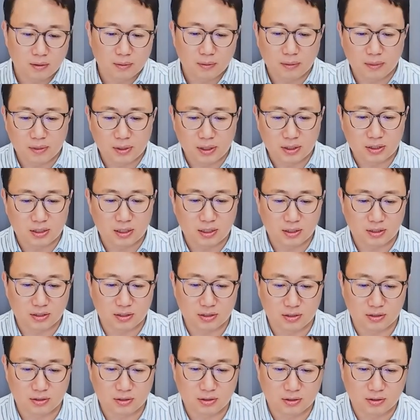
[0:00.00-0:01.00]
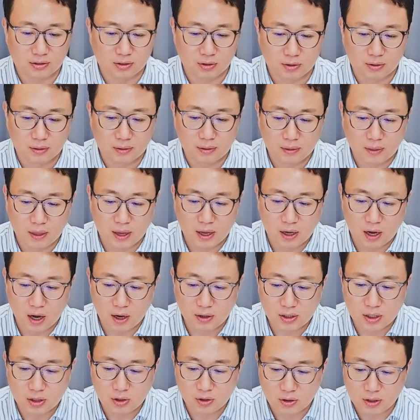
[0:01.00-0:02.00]
This is an
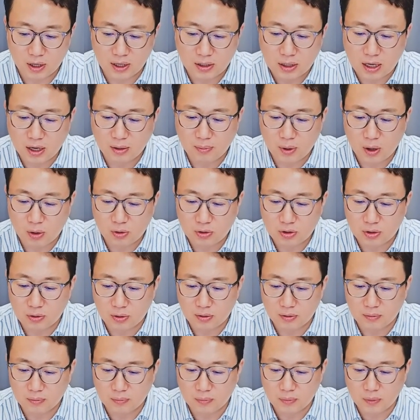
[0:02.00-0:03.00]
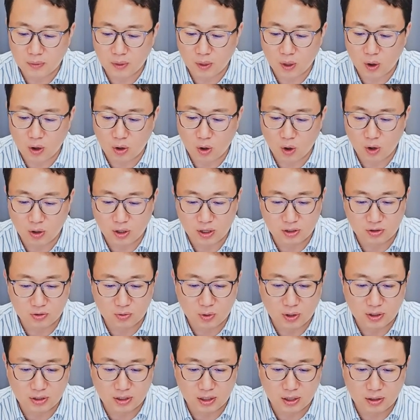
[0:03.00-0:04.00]
article that came out on August
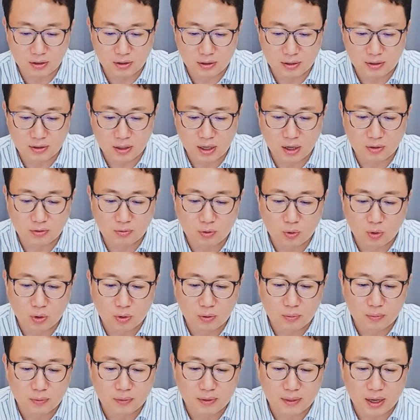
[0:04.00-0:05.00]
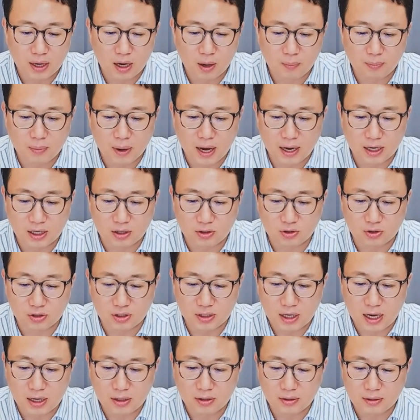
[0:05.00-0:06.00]
20th. Therefore, they are planning to
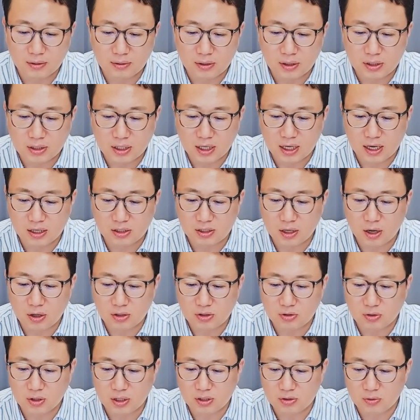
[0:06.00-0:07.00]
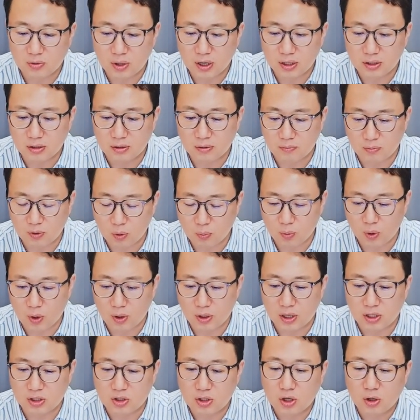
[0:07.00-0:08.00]
set the DSR stress rate for
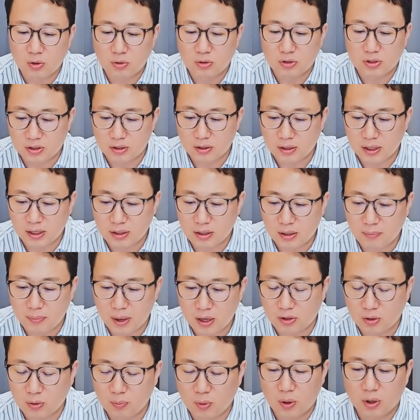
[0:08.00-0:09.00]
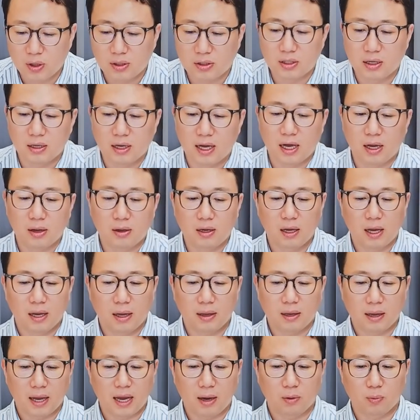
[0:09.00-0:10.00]
mortgage loans in the metropolitan
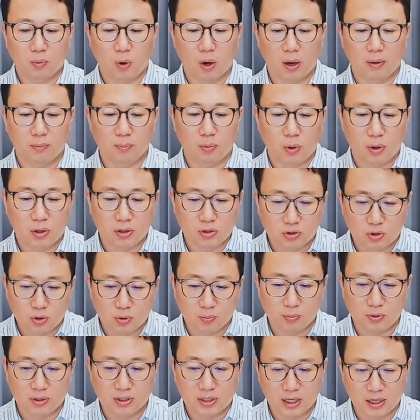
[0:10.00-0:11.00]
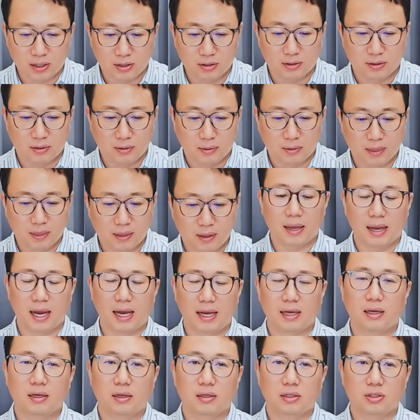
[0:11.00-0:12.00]
area at 1.2%.
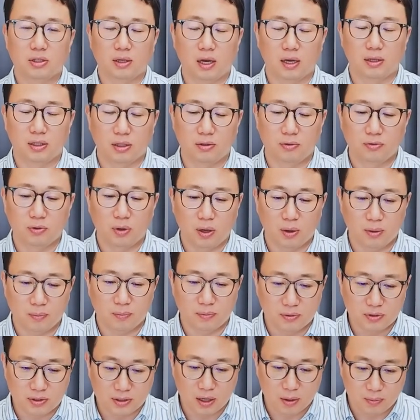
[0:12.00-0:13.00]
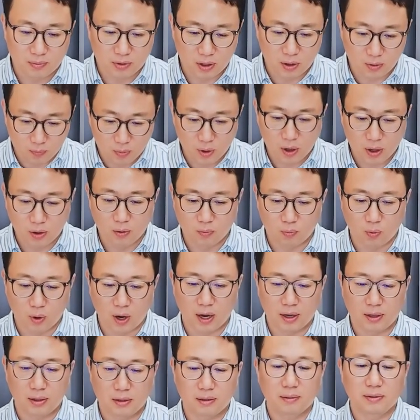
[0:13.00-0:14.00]
And starting from September
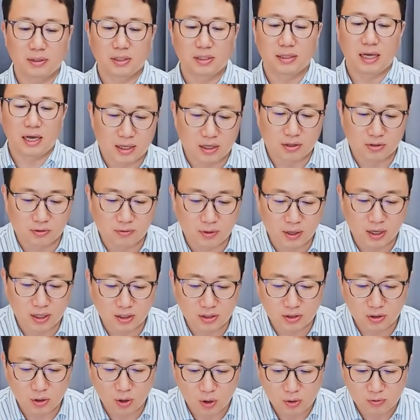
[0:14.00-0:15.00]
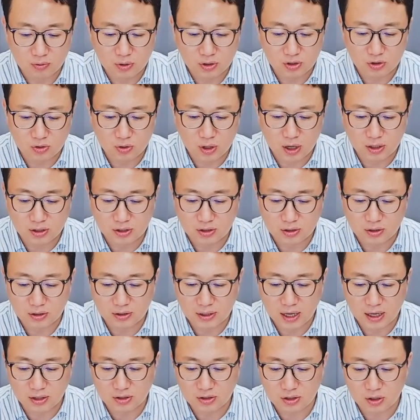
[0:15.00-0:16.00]
1, the second phase of the stress
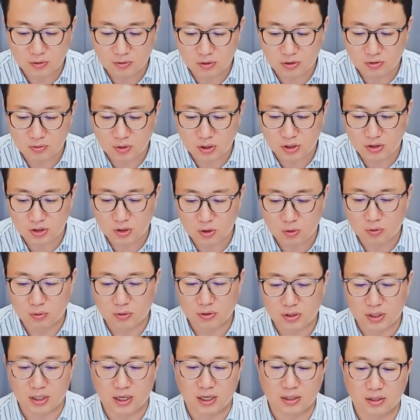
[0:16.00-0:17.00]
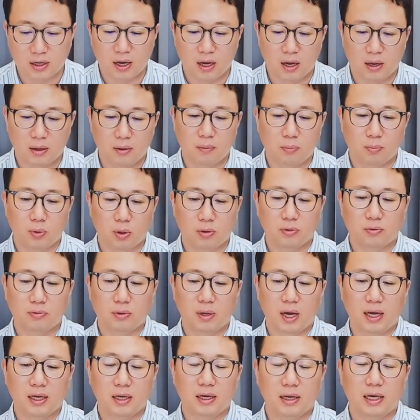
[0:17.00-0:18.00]
debt service ratio, DSR, will
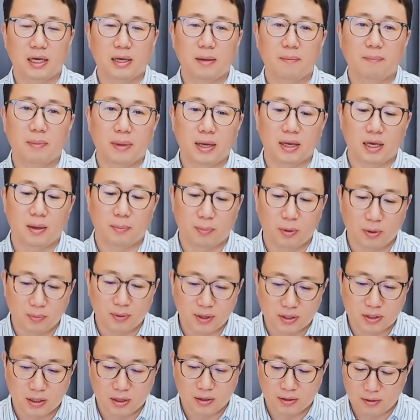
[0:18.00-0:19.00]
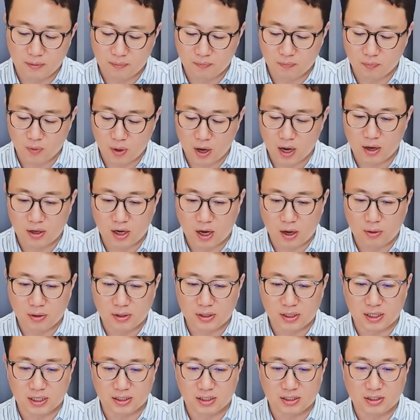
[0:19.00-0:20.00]
finally be implemented. We are
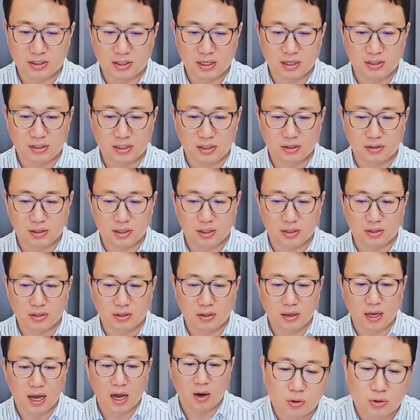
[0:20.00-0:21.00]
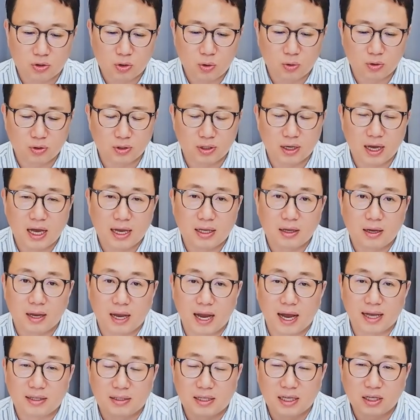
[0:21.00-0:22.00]
currently discussing this. Household debt
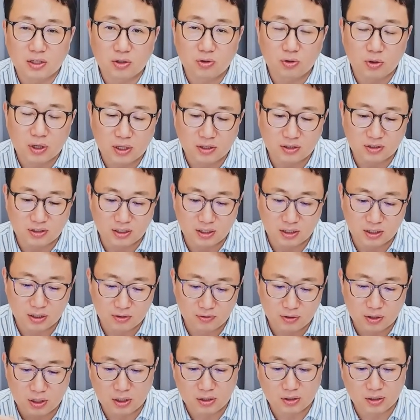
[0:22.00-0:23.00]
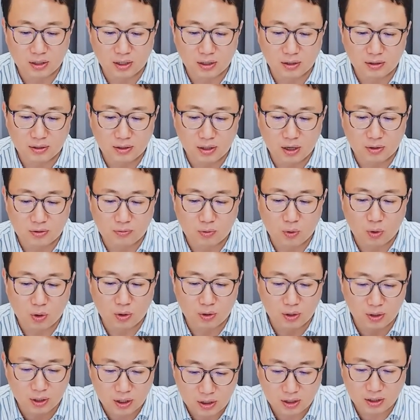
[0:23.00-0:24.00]
has increased significantly.
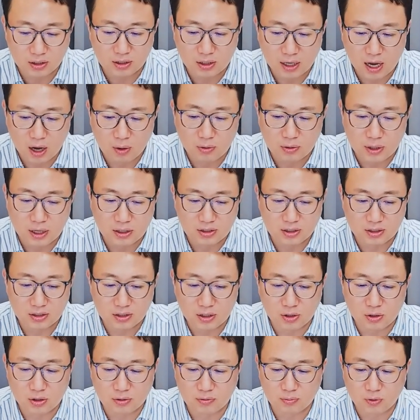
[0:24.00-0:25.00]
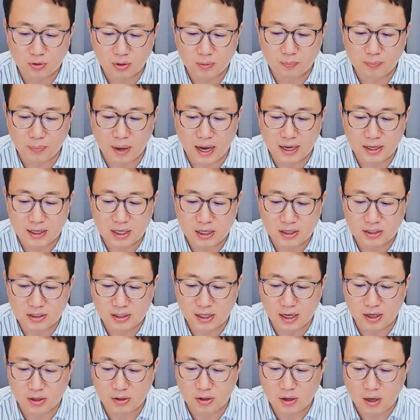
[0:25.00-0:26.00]
Therefore, it is now necessary for the banking
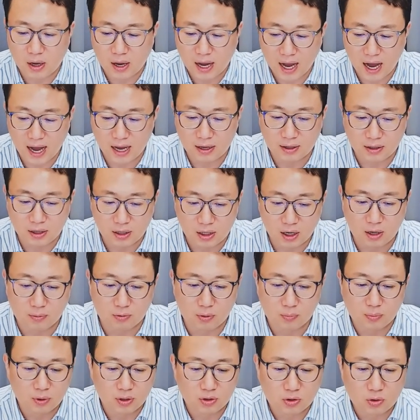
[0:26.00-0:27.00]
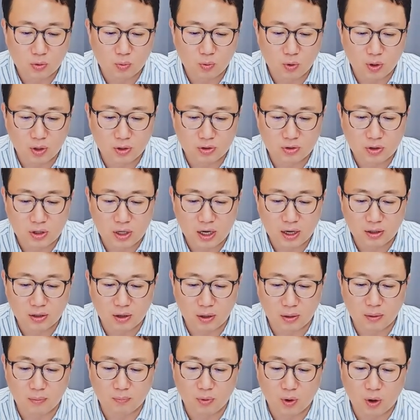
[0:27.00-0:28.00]
sector and the government to work
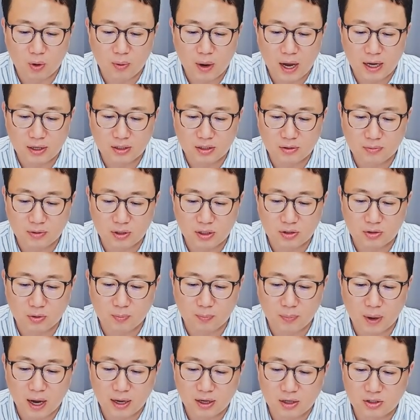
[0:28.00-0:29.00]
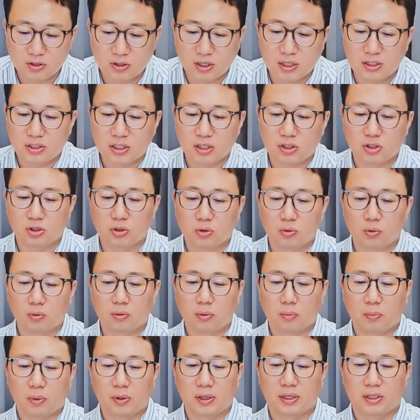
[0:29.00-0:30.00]
together proactively to manage this issue
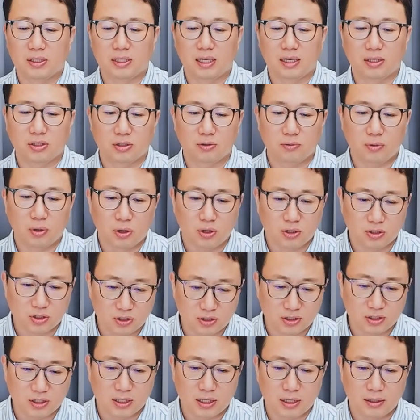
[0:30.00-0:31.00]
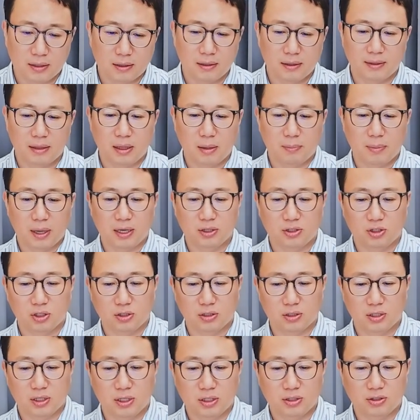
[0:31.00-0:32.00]
with a sense of urgency. He
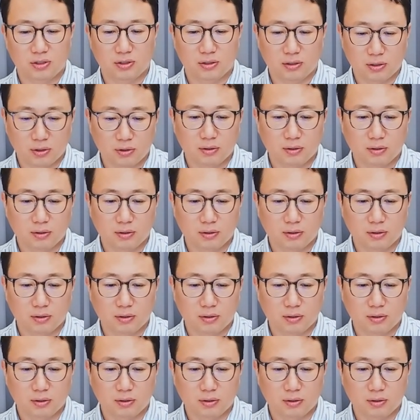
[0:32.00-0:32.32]
mentioned this.